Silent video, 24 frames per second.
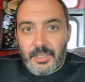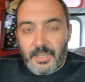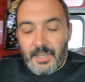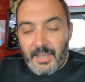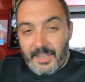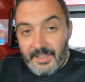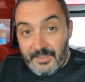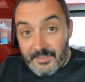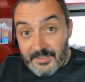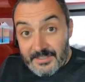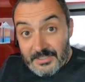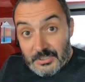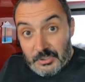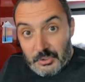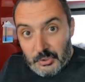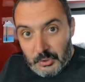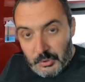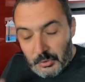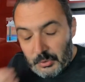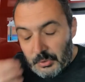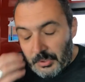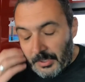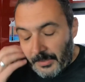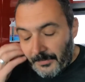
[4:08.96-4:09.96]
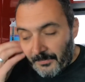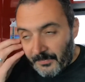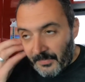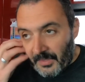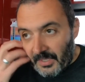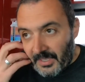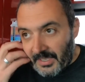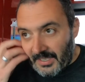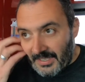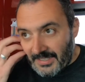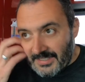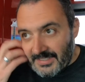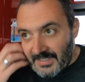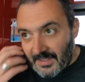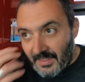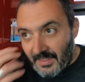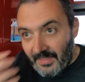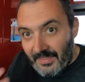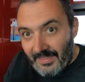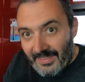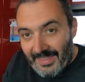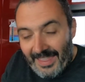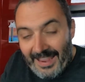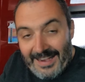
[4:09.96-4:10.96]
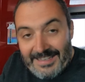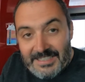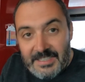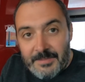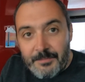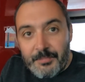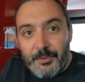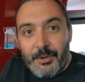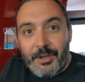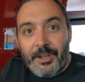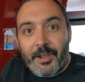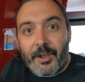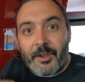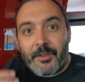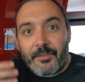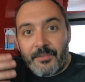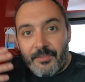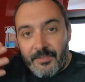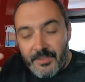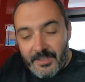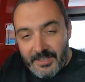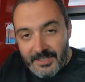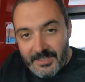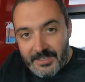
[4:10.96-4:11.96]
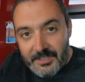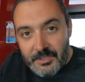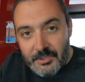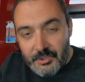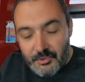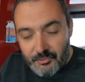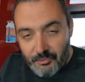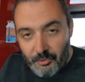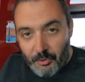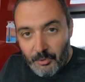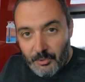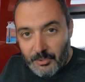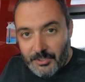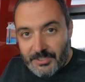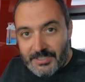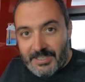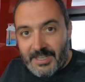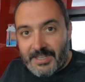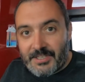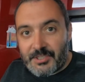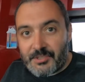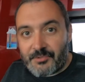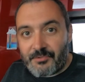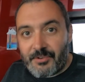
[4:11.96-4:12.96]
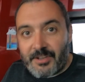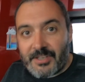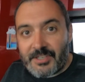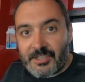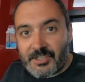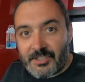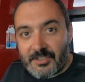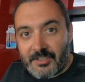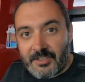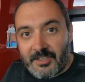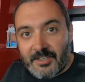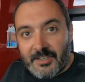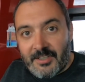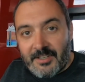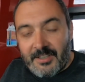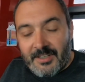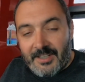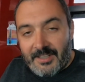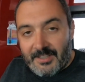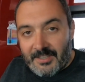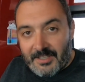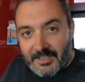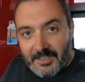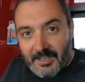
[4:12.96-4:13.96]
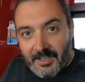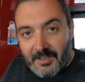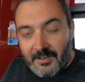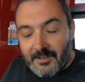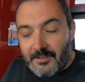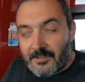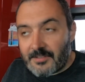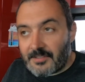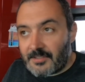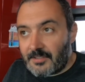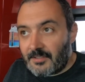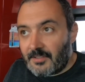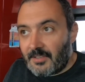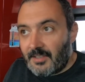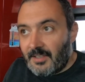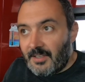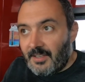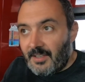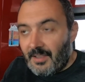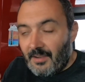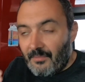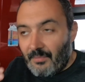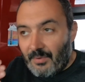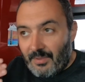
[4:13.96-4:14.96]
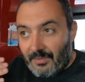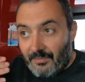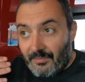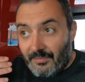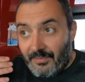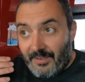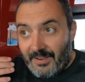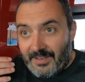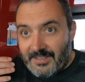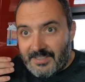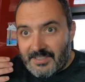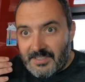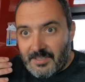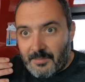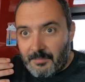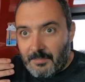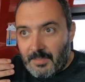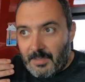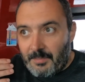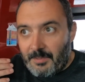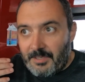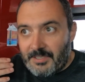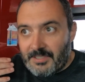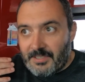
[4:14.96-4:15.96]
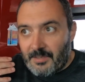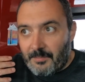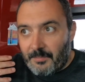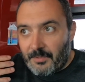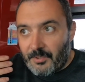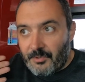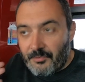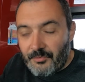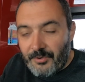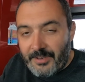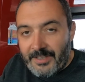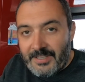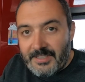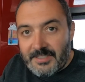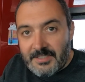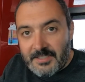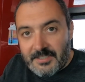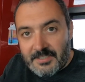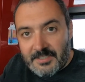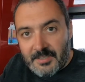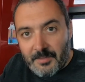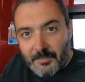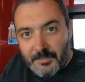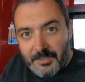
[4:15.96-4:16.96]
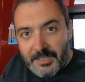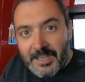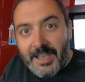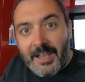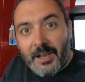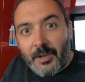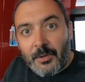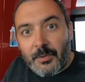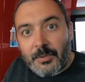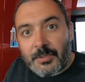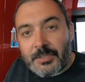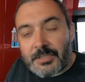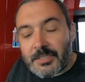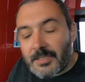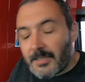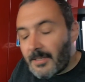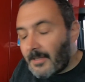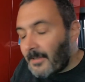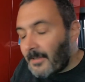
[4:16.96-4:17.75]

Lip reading: like this do is they actually bring out the stronger saturation in the colors, and if we can find some, maybe some greens and some yellows,